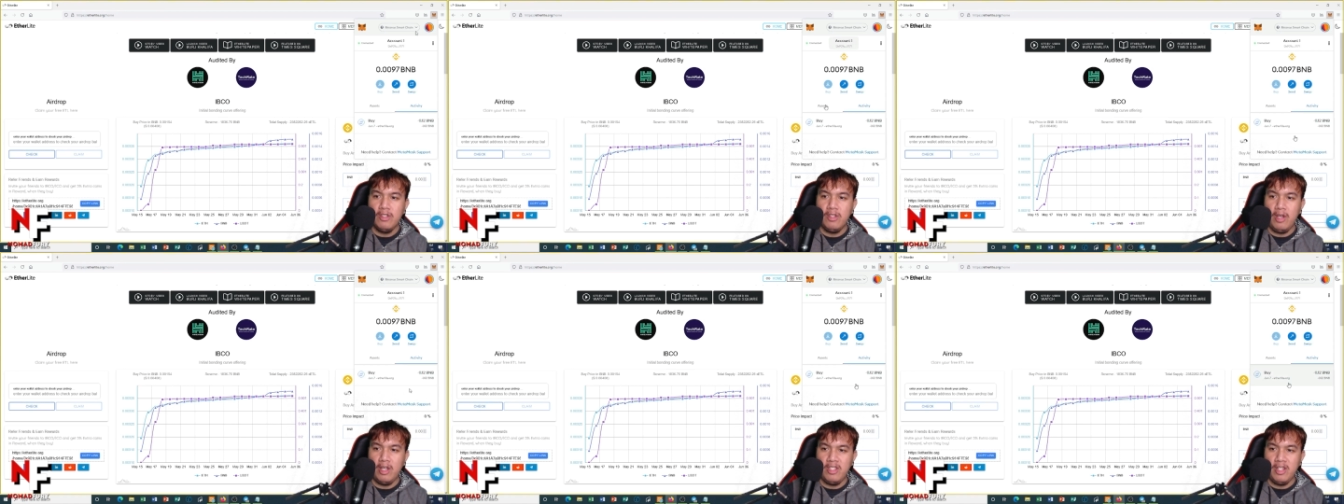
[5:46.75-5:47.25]

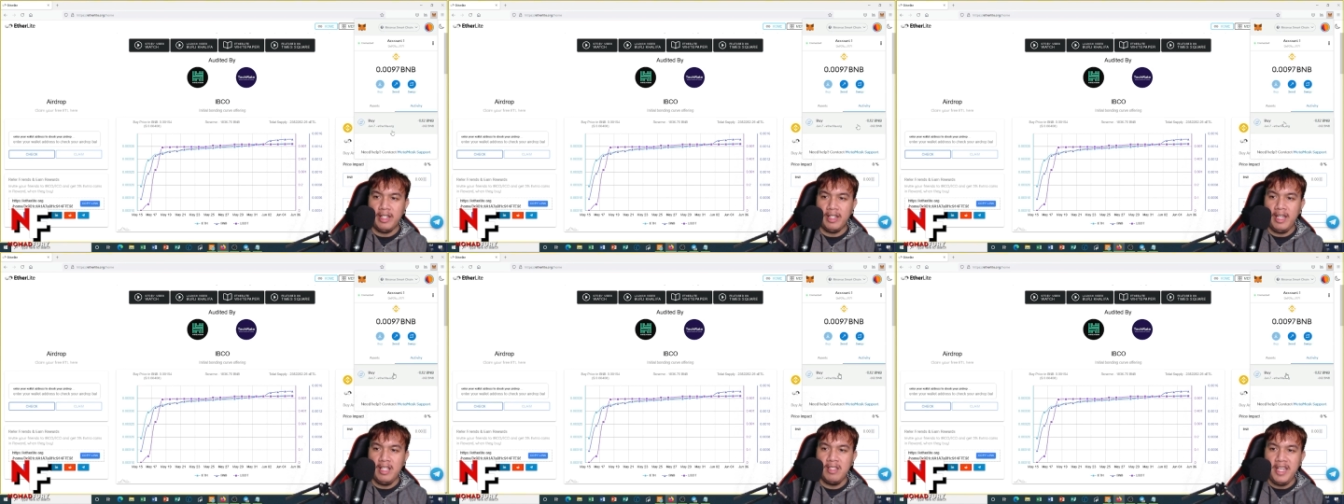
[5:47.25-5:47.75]
So as you can
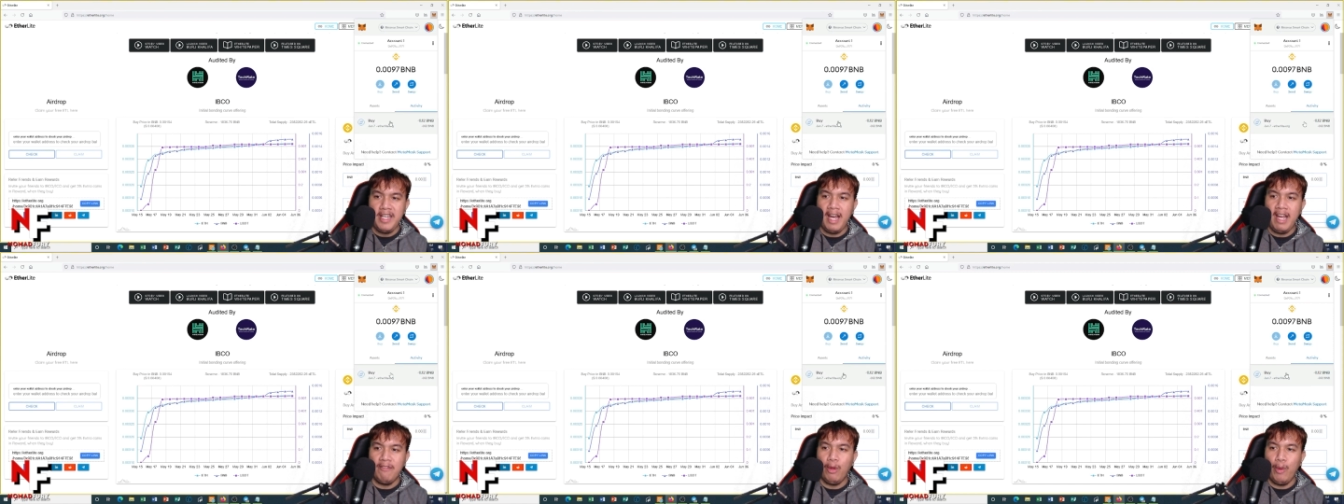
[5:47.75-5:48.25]
see,
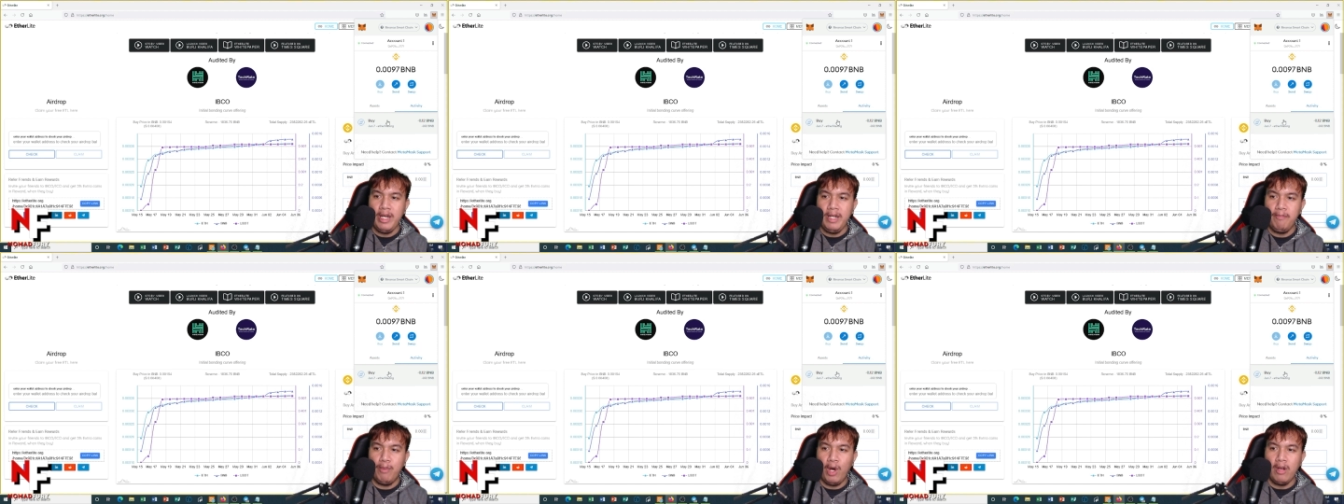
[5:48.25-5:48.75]
I have already
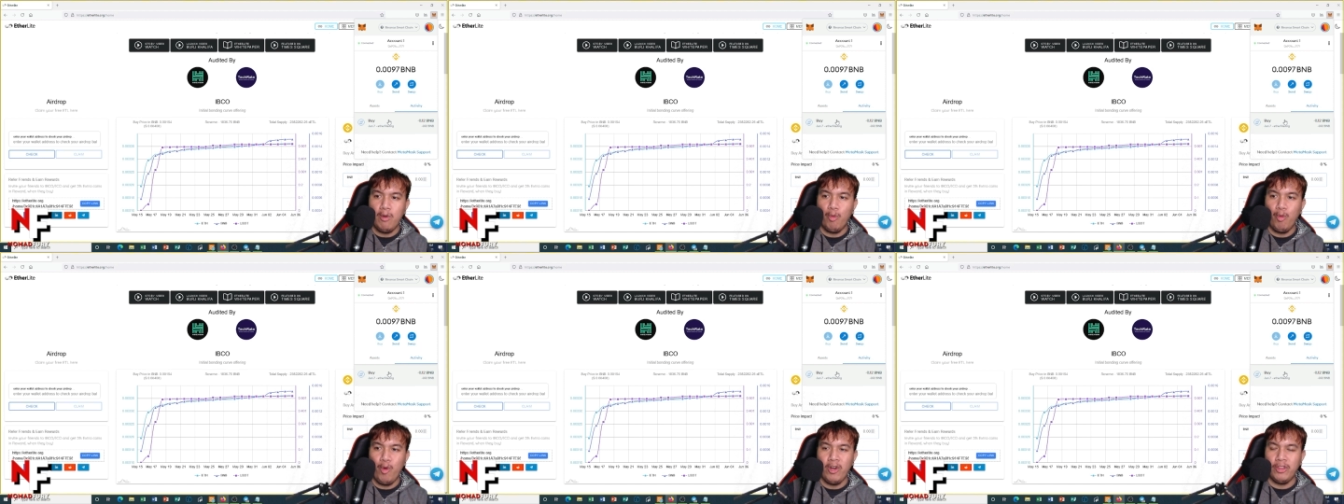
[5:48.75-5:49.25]
bought
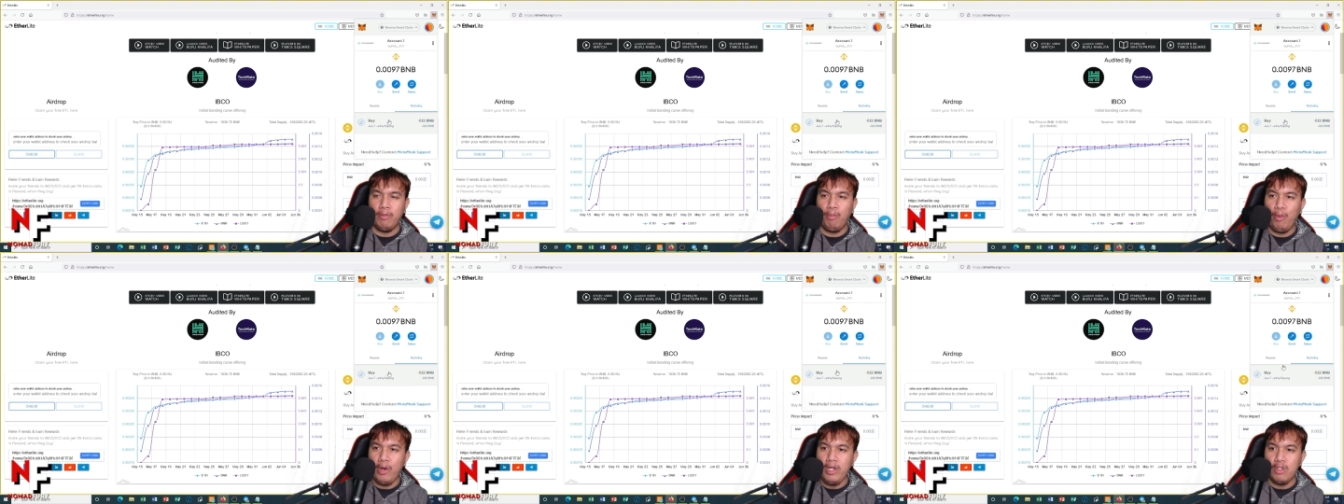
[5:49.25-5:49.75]
worth
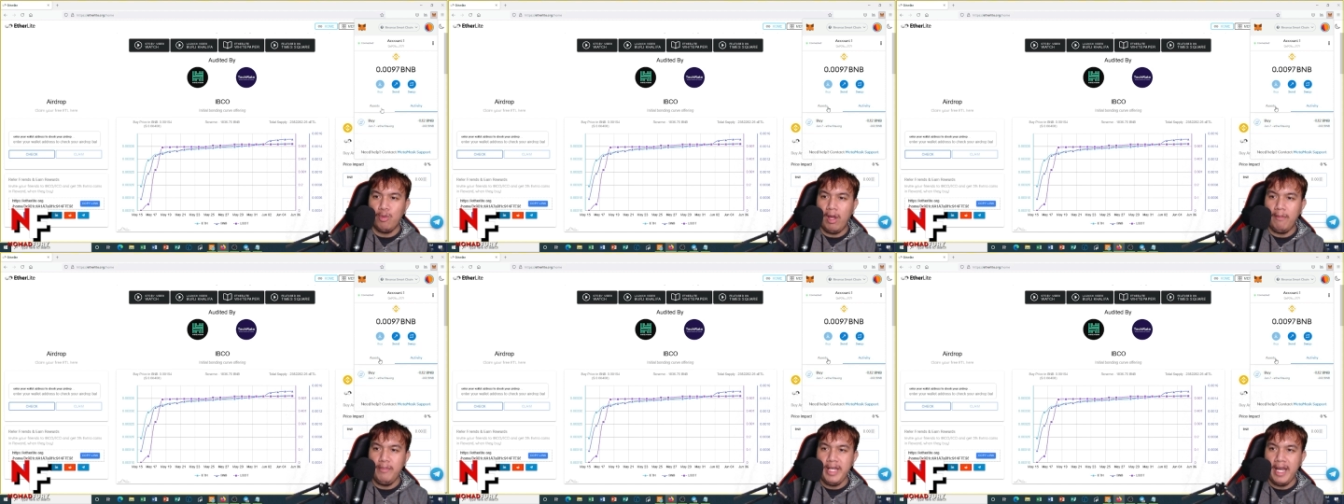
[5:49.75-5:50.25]

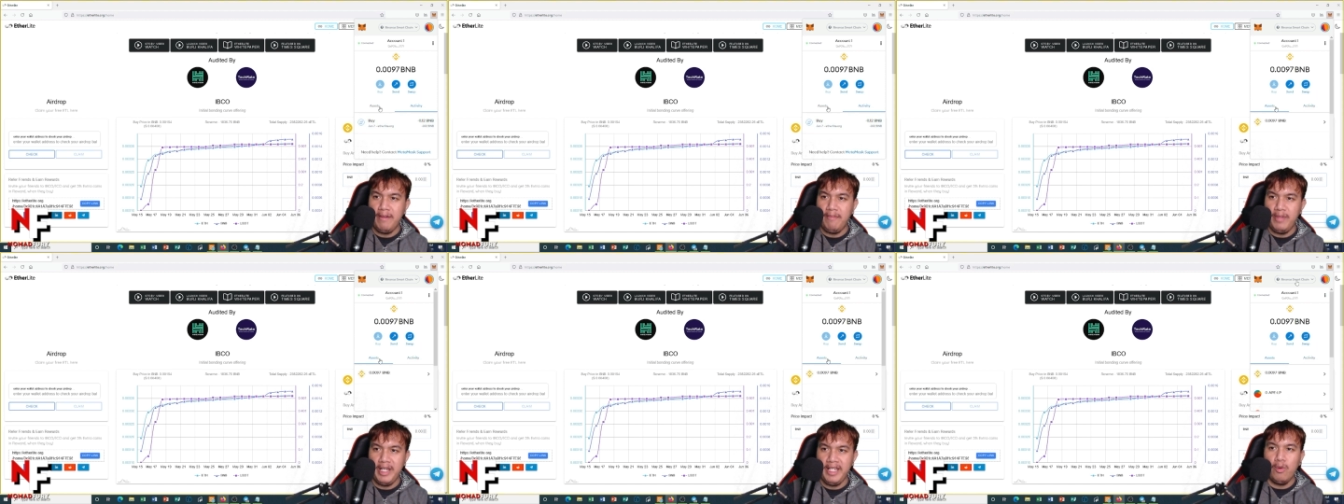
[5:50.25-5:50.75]
0.12
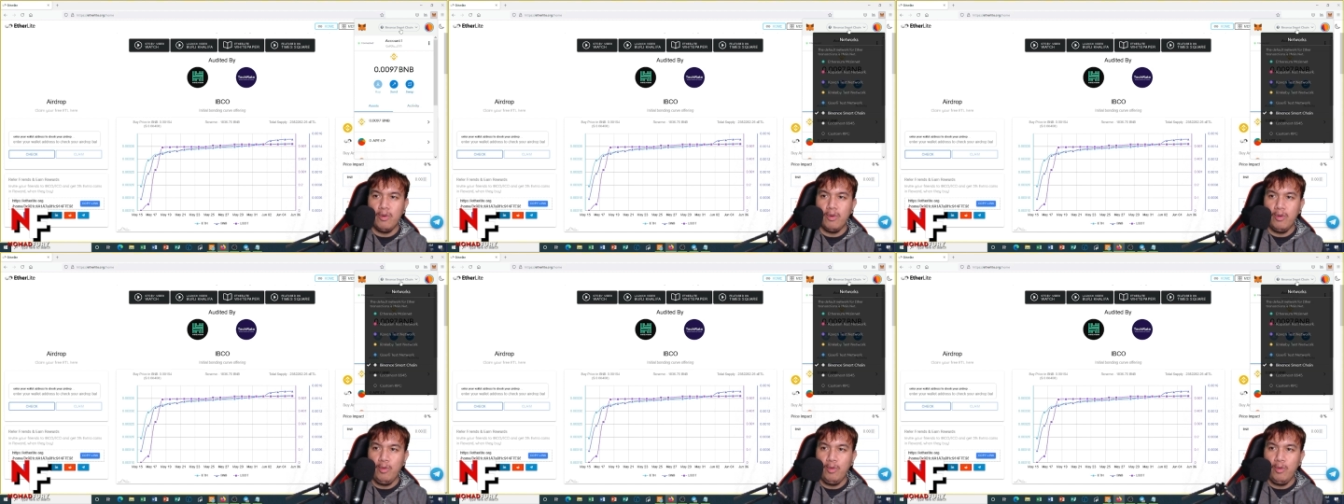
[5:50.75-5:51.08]
BNB.